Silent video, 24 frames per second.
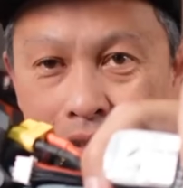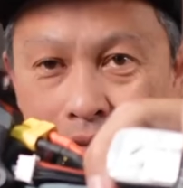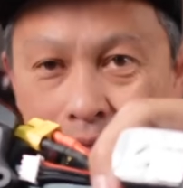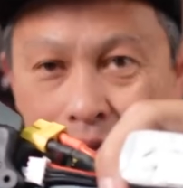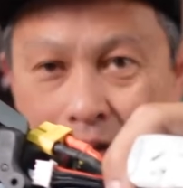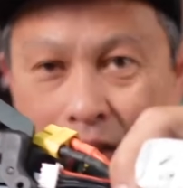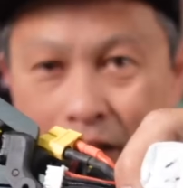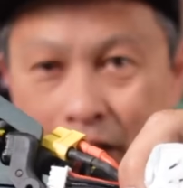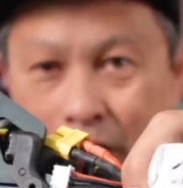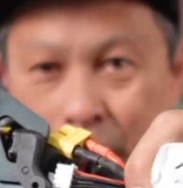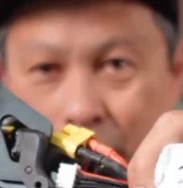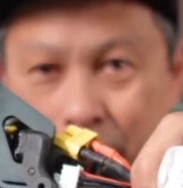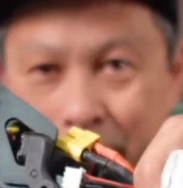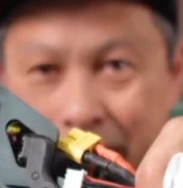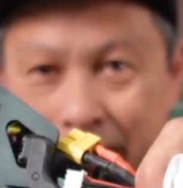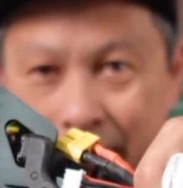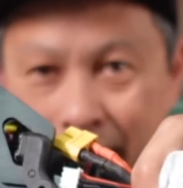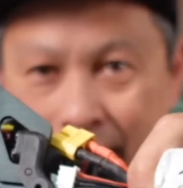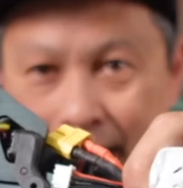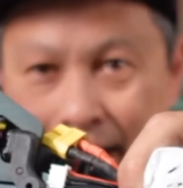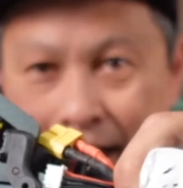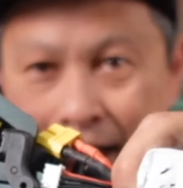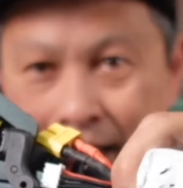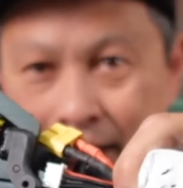there will, there will be
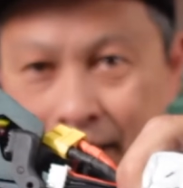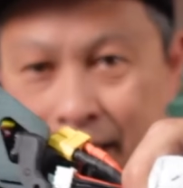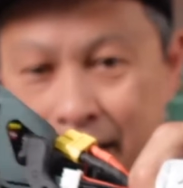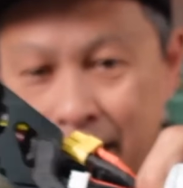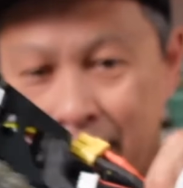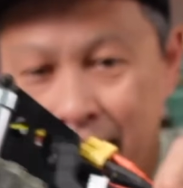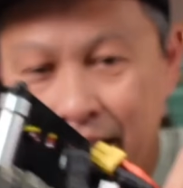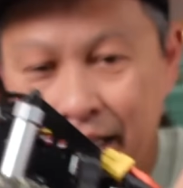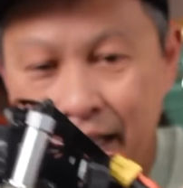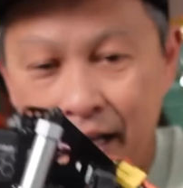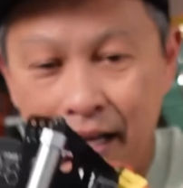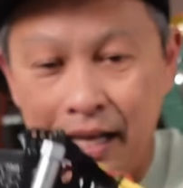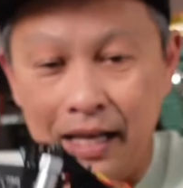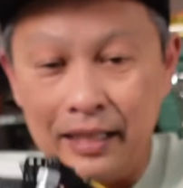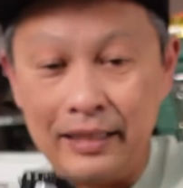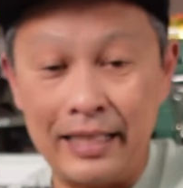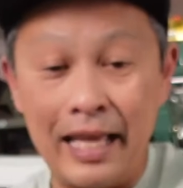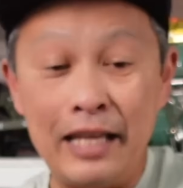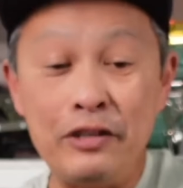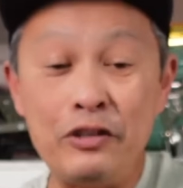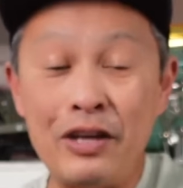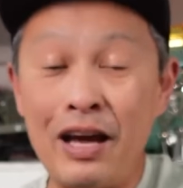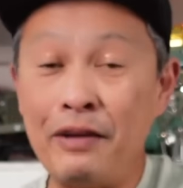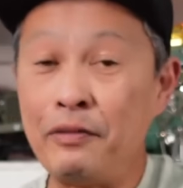like that, uh,
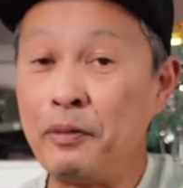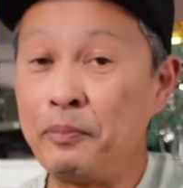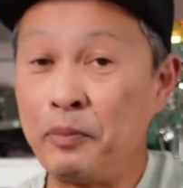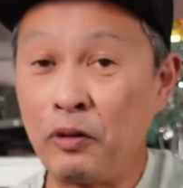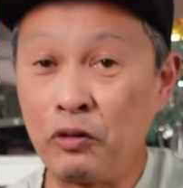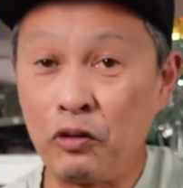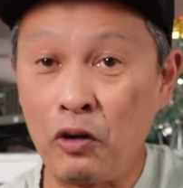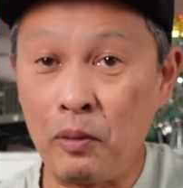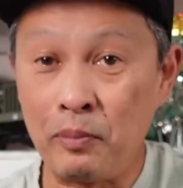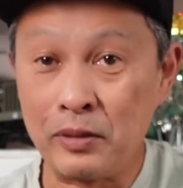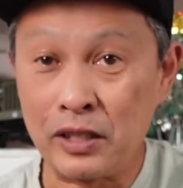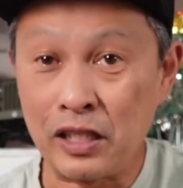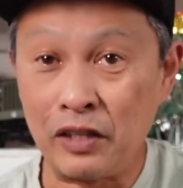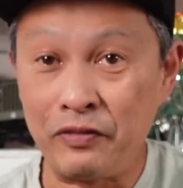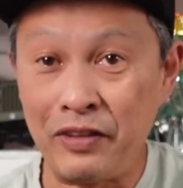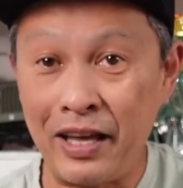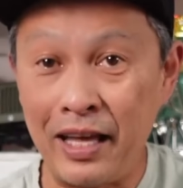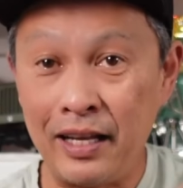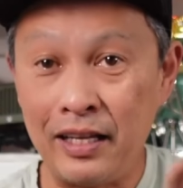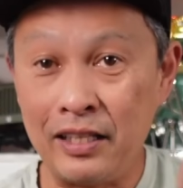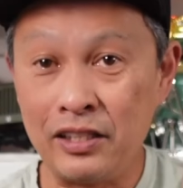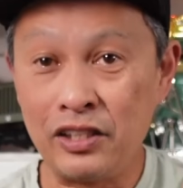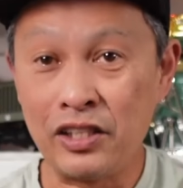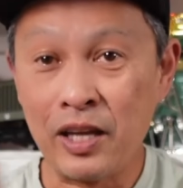then you have a performance
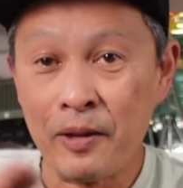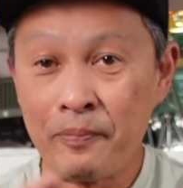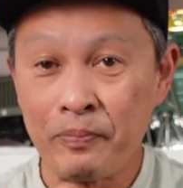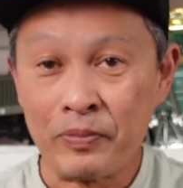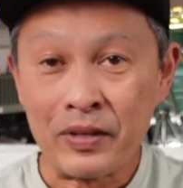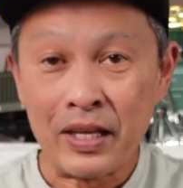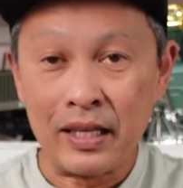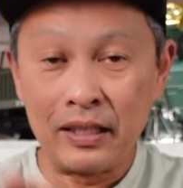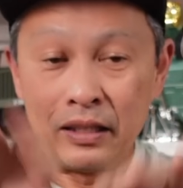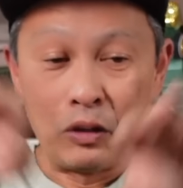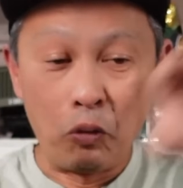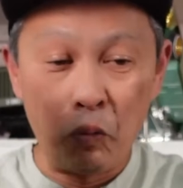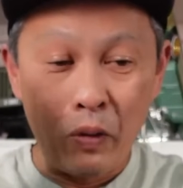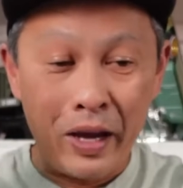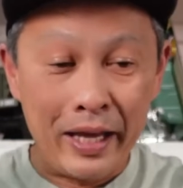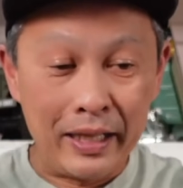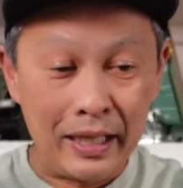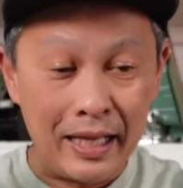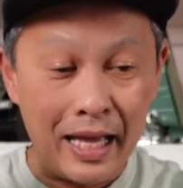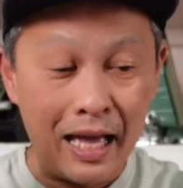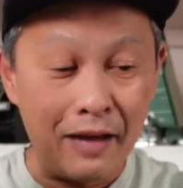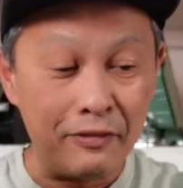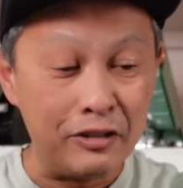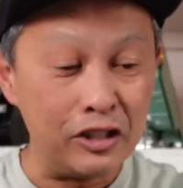advantage. The way
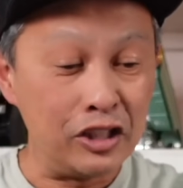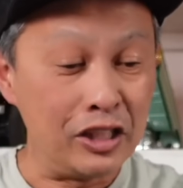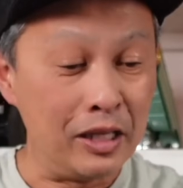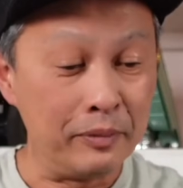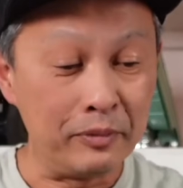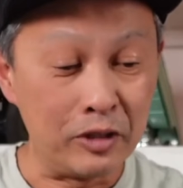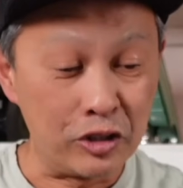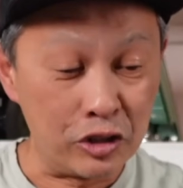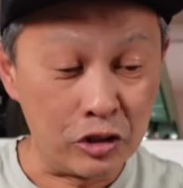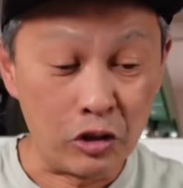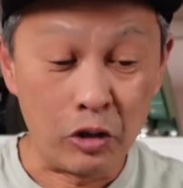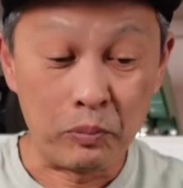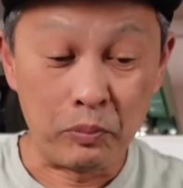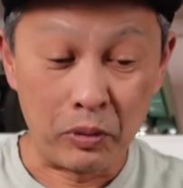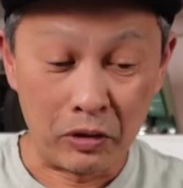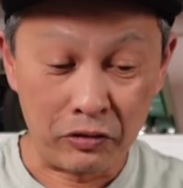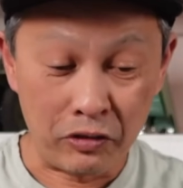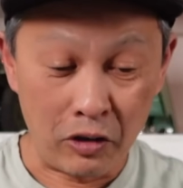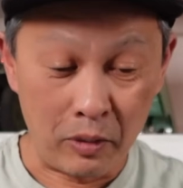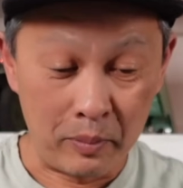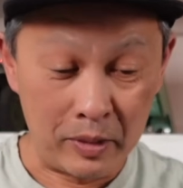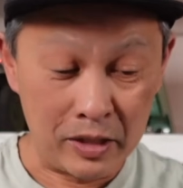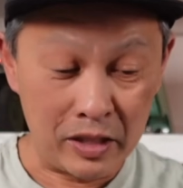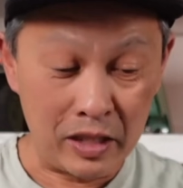they have it shipped, there's no
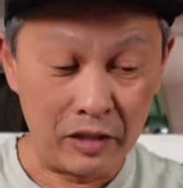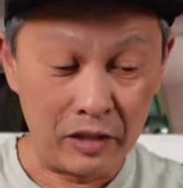performance